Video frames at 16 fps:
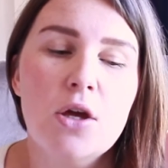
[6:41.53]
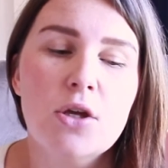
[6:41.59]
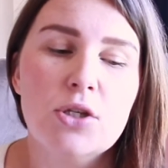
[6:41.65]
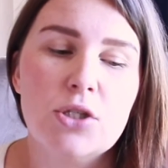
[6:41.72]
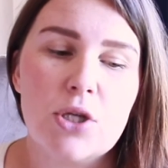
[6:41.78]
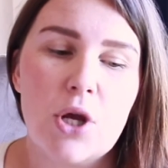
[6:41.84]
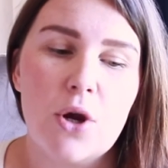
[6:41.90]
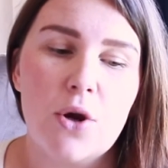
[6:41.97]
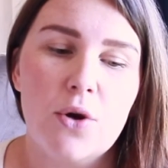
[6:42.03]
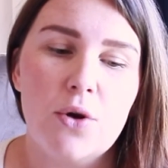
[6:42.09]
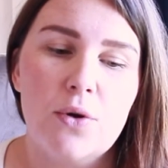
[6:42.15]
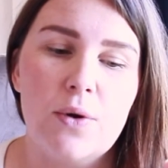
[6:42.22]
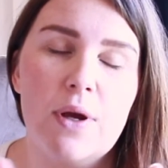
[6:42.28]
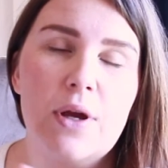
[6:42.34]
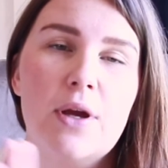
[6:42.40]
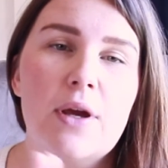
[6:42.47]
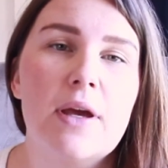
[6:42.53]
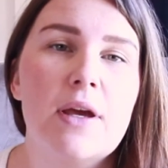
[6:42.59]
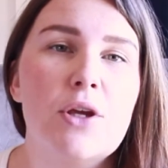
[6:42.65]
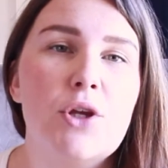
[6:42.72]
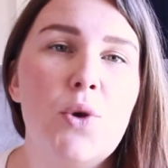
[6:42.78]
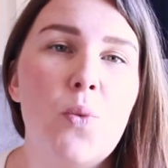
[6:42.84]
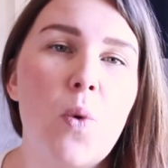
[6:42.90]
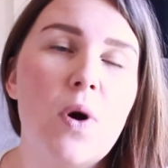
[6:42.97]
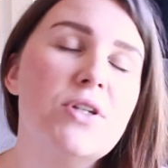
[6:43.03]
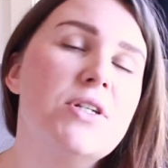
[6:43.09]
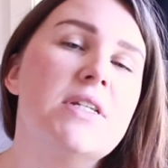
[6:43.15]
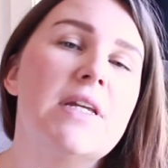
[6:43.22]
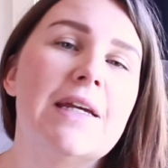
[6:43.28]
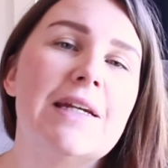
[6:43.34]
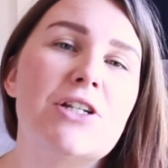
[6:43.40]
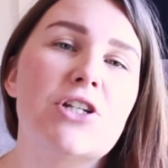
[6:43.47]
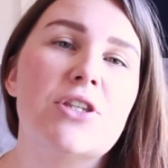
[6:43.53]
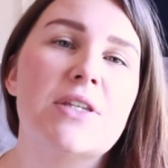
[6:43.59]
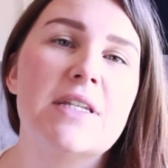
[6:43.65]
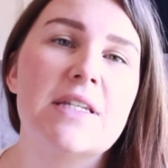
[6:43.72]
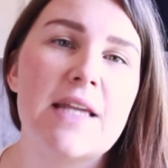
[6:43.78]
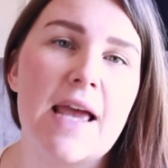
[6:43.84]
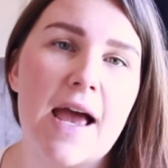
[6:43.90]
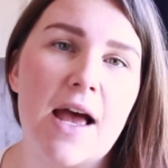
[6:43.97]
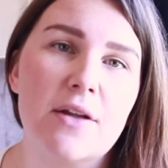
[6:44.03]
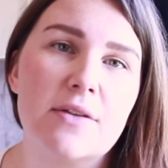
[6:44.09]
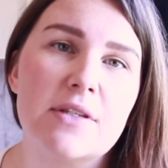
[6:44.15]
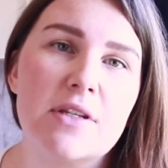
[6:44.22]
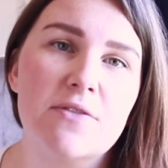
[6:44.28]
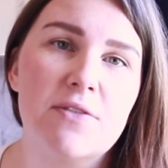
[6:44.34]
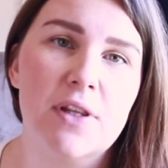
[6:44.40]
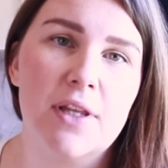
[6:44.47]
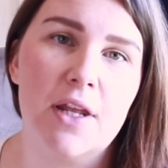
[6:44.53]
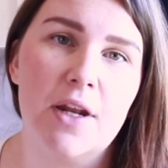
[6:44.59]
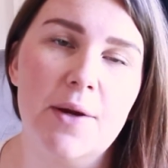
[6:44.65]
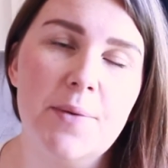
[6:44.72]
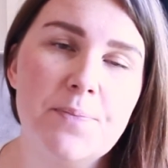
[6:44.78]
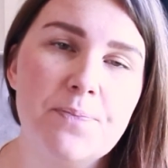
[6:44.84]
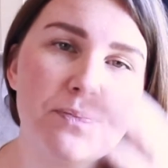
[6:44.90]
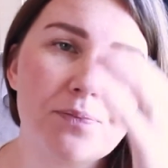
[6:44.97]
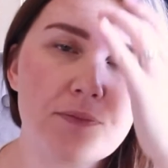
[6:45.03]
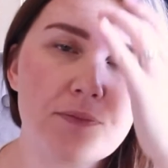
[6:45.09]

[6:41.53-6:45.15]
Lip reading: So you want to teach the sounds of the letter,